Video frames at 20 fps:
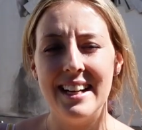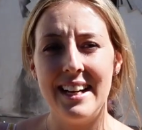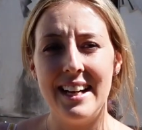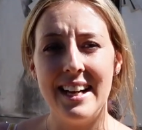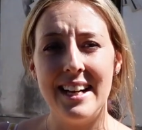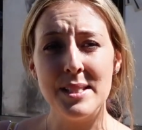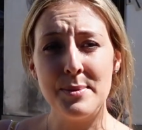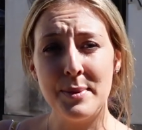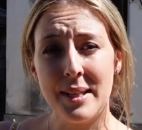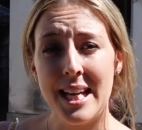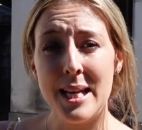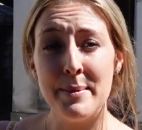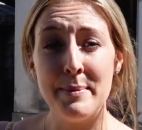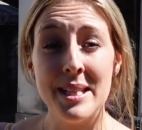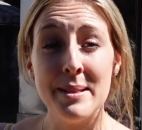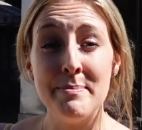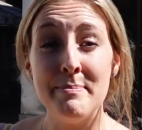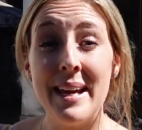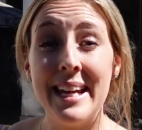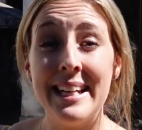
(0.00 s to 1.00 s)
As we came
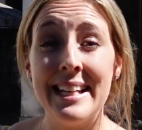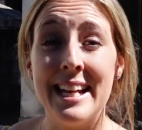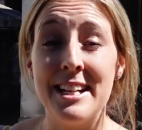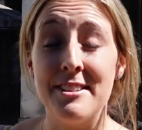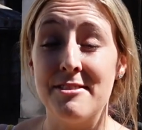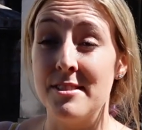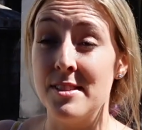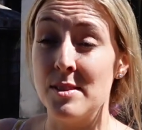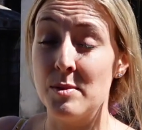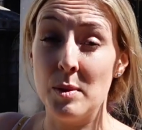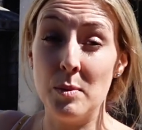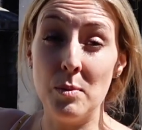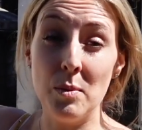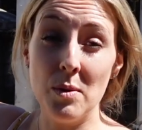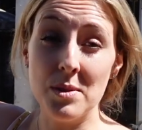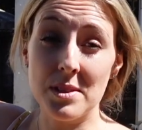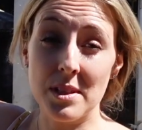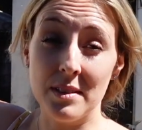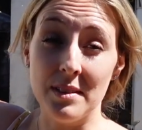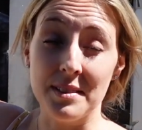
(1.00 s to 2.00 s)
in the main entrance, we
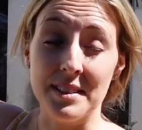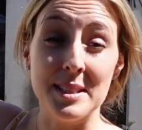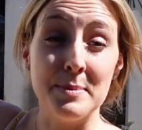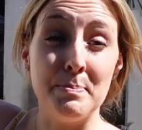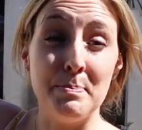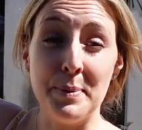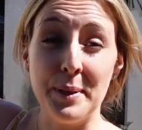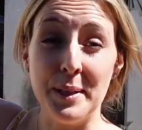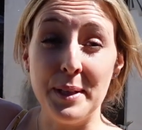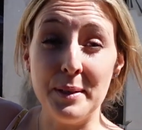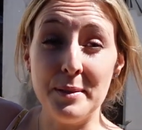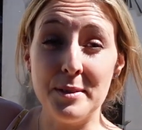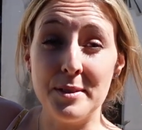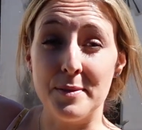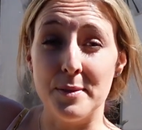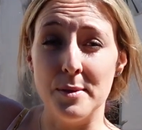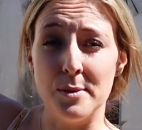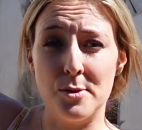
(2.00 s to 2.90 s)
walked along this beautiful